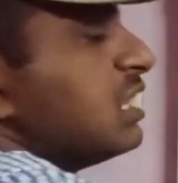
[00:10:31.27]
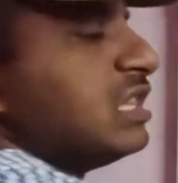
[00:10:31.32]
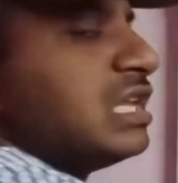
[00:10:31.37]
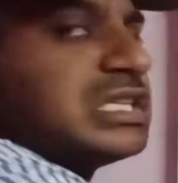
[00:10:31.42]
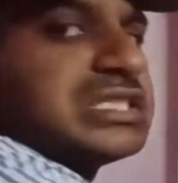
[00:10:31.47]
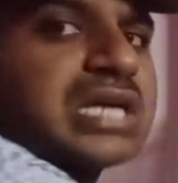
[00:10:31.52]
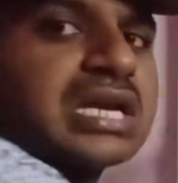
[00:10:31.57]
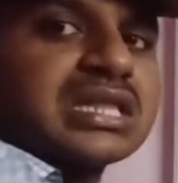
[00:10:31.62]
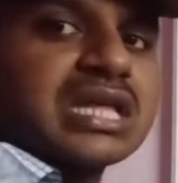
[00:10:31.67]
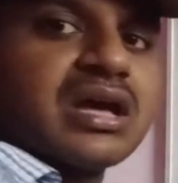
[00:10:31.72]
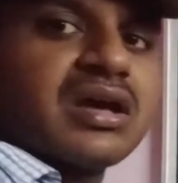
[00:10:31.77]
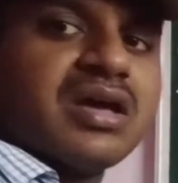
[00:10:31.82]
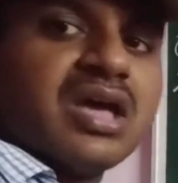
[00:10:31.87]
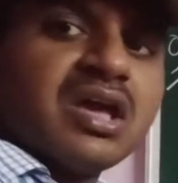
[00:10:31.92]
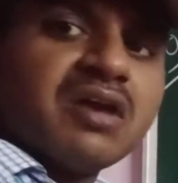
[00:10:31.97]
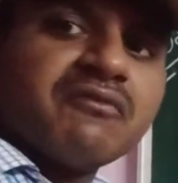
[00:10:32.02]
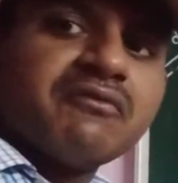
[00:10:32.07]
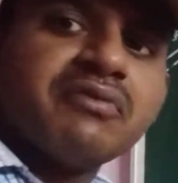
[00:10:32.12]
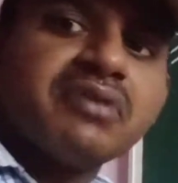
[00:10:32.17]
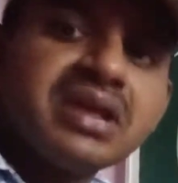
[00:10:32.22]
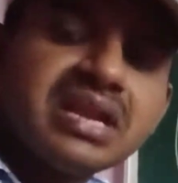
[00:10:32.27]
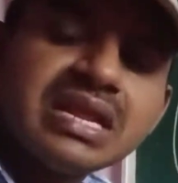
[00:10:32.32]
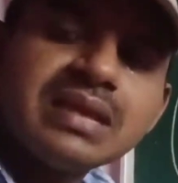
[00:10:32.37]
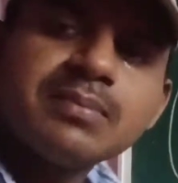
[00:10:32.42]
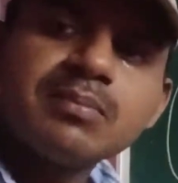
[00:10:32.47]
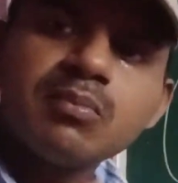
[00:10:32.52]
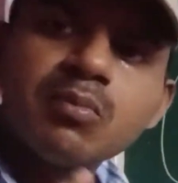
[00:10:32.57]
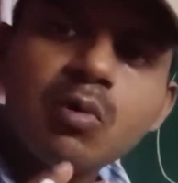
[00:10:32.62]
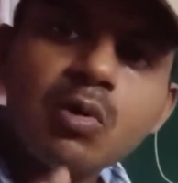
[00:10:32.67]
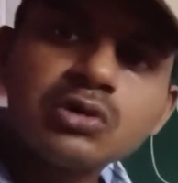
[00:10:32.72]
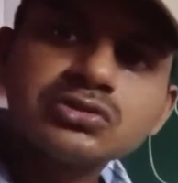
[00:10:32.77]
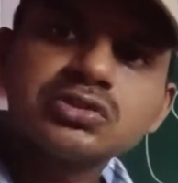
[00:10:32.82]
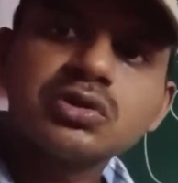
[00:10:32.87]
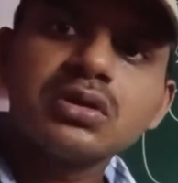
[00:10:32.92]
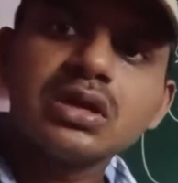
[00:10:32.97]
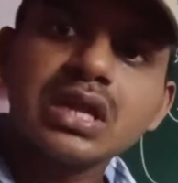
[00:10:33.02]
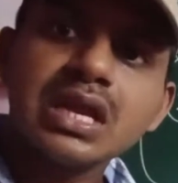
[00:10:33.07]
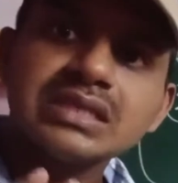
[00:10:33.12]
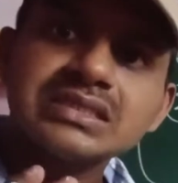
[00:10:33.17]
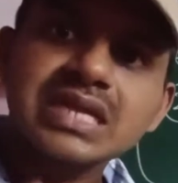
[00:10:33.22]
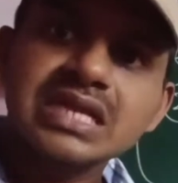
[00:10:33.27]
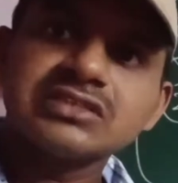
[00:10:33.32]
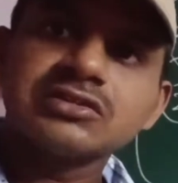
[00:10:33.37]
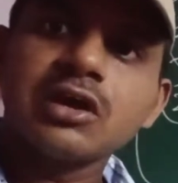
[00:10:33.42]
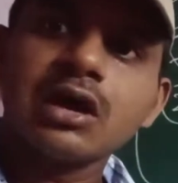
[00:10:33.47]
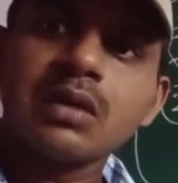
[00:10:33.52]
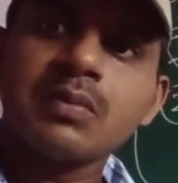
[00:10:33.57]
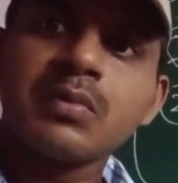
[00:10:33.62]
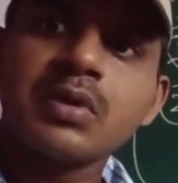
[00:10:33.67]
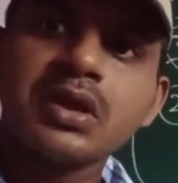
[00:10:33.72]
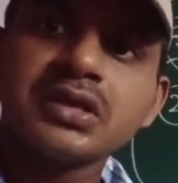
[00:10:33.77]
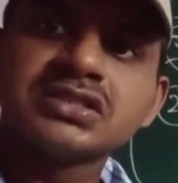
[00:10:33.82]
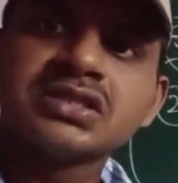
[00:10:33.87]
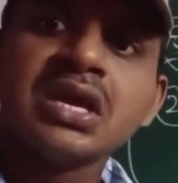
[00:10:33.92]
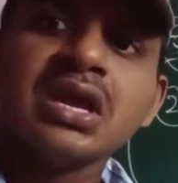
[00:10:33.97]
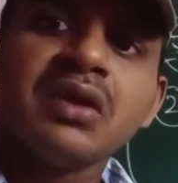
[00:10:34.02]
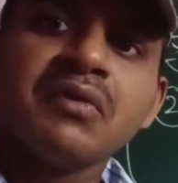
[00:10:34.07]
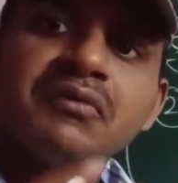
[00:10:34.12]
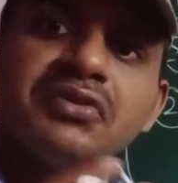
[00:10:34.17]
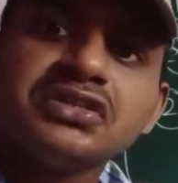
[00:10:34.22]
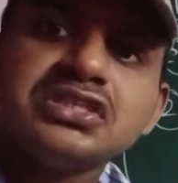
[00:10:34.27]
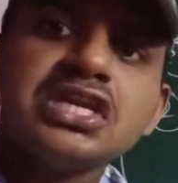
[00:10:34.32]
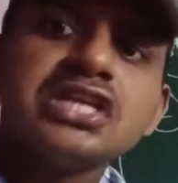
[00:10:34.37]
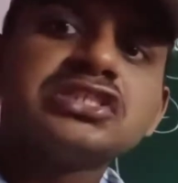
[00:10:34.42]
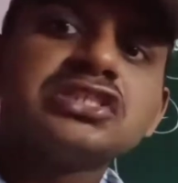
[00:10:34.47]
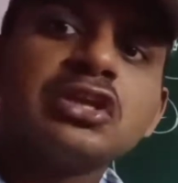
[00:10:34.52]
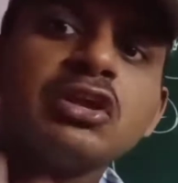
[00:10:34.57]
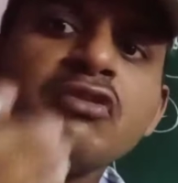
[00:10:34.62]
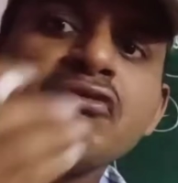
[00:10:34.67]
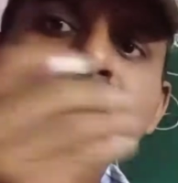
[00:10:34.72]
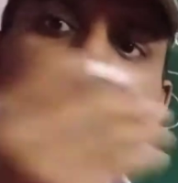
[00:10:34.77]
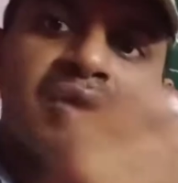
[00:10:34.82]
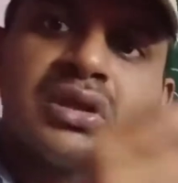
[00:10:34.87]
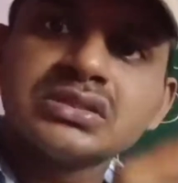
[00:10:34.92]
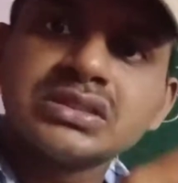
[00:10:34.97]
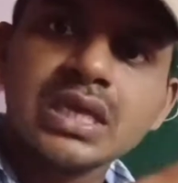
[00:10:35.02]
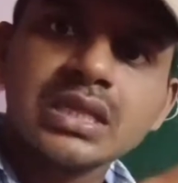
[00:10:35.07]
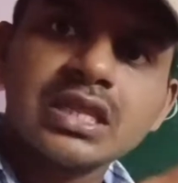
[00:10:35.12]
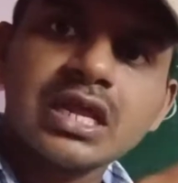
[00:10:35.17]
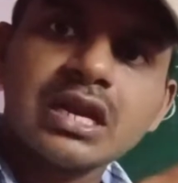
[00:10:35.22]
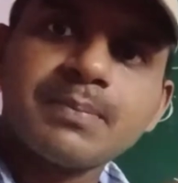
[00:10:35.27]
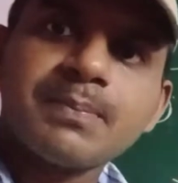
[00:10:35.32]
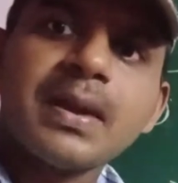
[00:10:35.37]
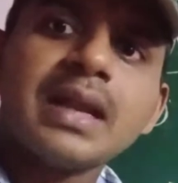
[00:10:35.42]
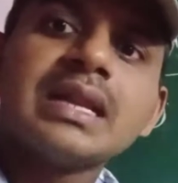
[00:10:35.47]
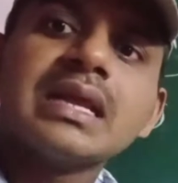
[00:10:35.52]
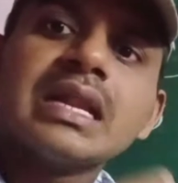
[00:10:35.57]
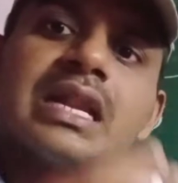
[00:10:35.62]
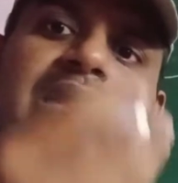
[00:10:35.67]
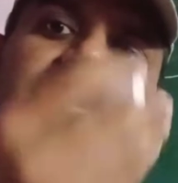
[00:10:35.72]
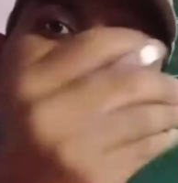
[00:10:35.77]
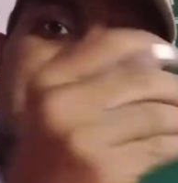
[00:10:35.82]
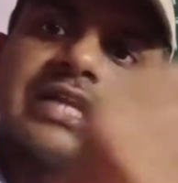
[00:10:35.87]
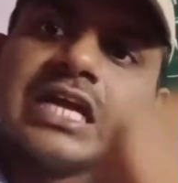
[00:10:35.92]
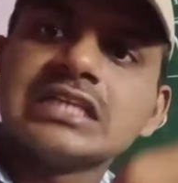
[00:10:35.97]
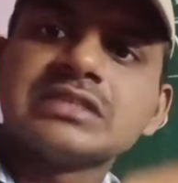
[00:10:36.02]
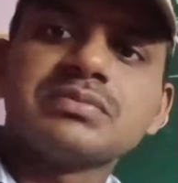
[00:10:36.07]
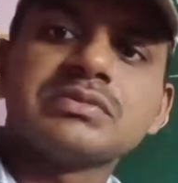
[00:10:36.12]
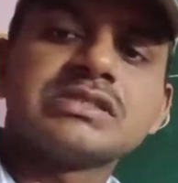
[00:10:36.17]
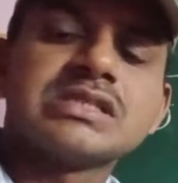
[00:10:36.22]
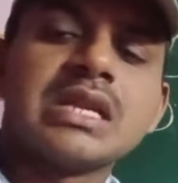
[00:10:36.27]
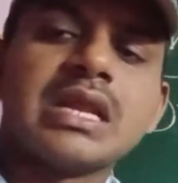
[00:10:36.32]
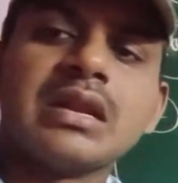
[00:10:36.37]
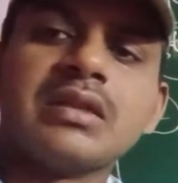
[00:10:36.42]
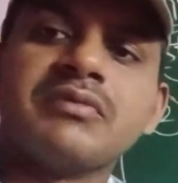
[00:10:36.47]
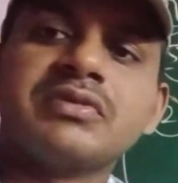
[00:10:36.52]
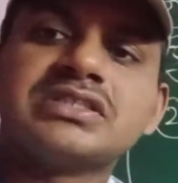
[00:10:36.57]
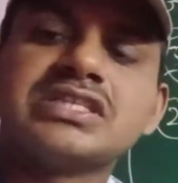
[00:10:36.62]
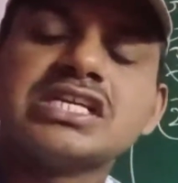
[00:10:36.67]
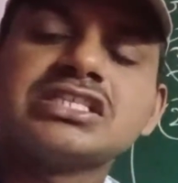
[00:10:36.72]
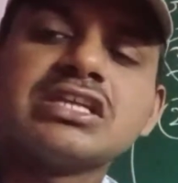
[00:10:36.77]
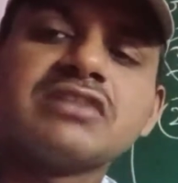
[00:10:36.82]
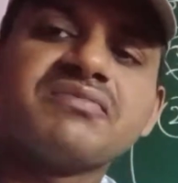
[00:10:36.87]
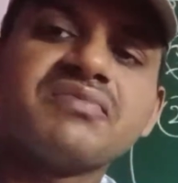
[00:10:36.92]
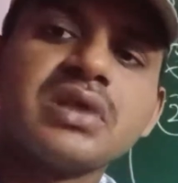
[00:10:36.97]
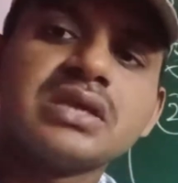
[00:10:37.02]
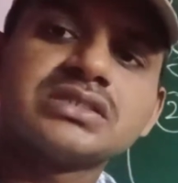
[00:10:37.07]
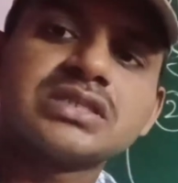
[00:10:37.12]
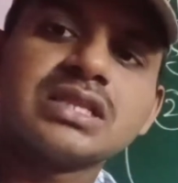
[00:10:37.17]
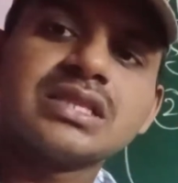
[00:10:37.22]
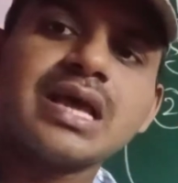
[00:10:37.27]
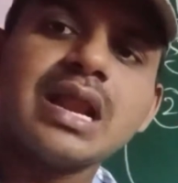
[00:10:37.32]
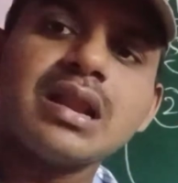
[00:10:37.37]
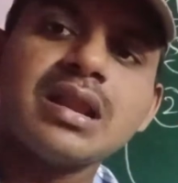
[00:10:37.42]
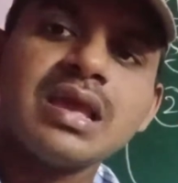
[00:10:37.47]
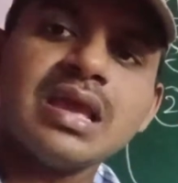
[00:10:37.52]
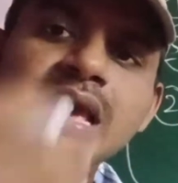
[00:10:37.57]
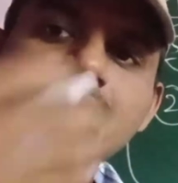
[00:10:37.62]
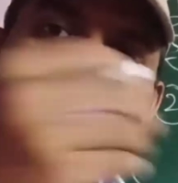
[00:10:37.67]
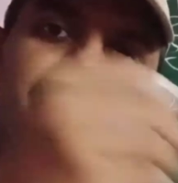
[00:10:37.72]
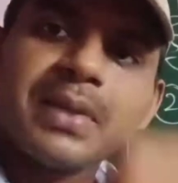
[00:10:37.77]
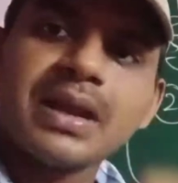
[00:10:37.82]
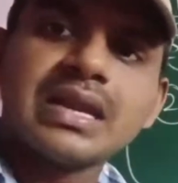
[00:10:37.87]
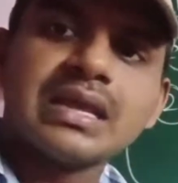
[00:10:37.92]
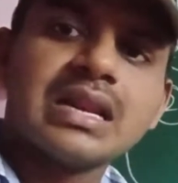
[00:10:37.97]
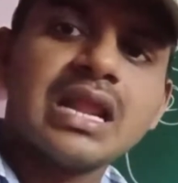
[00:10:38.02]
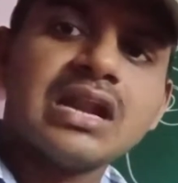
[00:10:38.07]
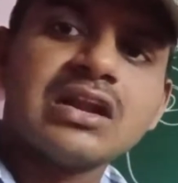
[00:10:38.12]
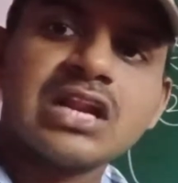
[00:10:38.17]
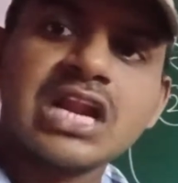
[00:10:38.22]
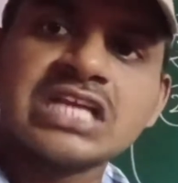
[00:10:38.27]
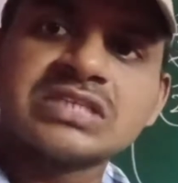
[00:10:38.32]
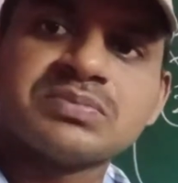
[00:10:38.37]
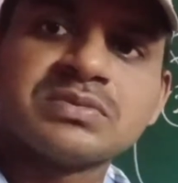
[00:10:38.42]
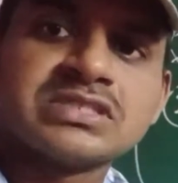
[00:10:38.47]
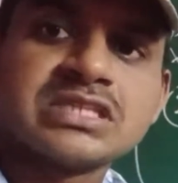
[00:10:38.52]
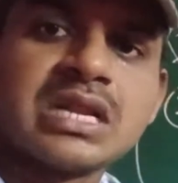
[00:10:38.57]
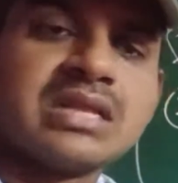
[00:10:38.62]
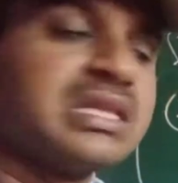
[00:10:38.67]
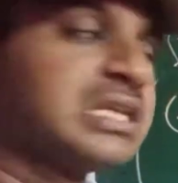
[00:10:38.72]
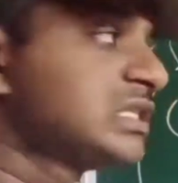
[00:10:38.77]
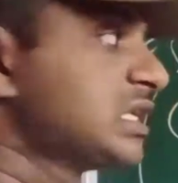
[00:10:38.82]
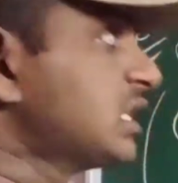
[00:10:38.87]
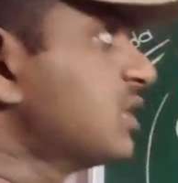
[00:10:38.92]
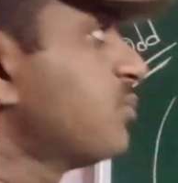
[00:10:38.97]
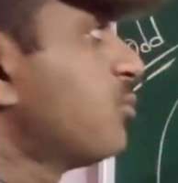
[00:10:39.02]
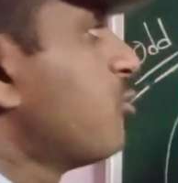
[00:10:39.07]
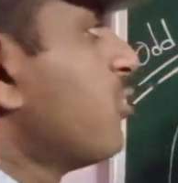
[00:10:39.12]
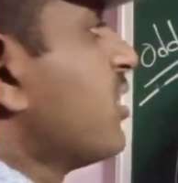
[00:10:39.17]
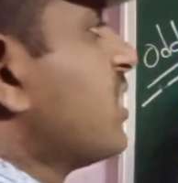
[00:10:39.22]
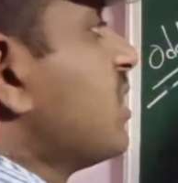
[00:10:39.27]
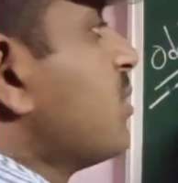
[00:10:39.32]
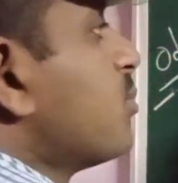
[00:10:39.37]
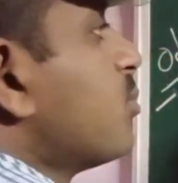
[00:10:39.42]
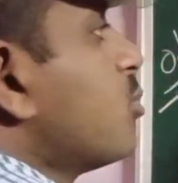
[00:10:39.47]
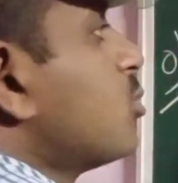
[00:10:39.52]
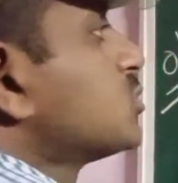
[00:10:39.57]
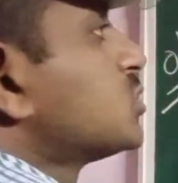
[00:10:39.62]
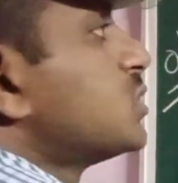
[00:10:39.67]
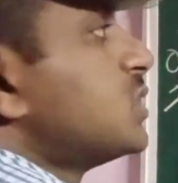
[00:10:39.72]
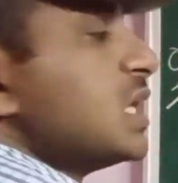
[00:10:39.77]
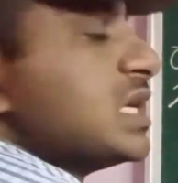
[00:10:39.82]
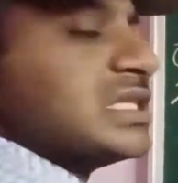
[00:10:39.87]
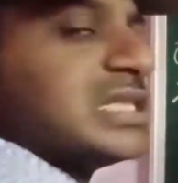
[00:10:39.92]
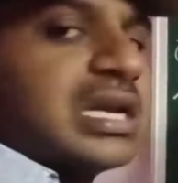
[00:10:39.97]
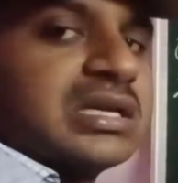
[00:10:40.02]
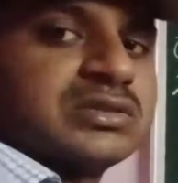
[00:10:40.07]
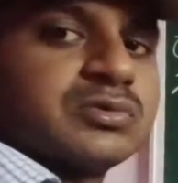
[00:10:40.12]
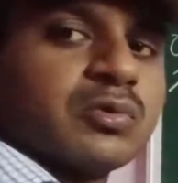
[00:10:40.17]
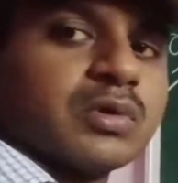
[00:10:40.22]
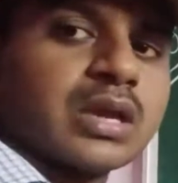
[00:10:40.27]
These are the very most dangerous harmonics which is influence on that particular transmission line, which is influence on that particular transmission line. These are the very most dangerous.